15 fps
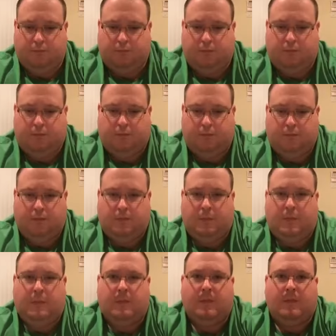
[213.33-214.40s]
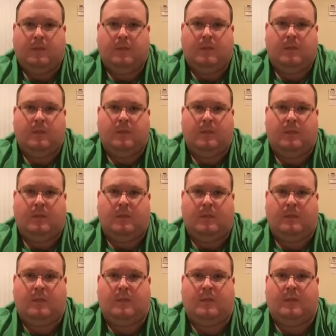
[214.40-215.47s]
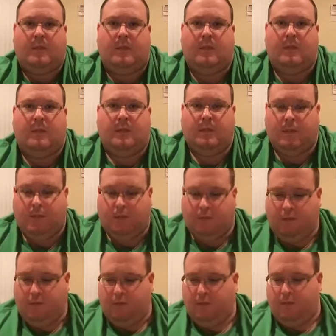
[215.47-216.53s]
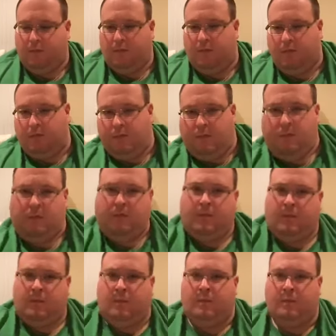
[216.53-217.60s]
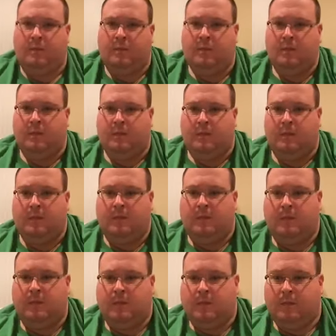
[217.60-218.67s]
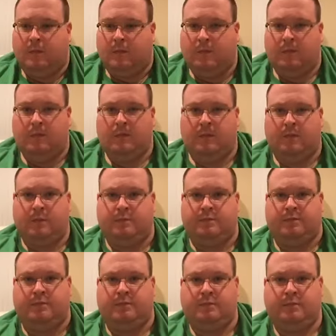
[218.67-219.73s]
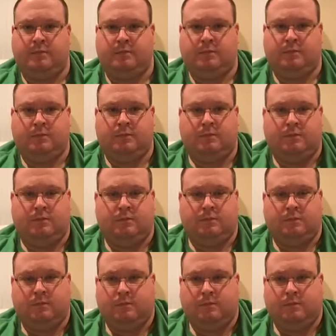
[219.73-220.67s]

No one is speaking in this clip.